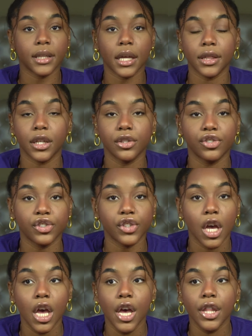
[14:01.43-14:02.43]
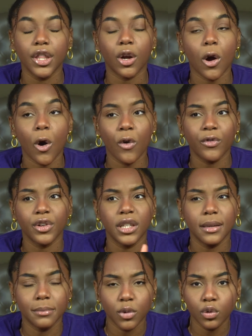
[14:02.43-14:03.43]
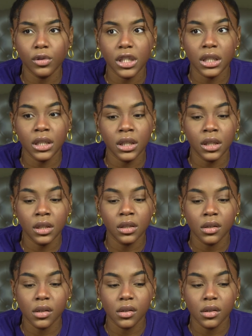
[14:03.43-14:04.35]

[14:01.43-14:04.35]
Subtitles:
Like they're overly moody.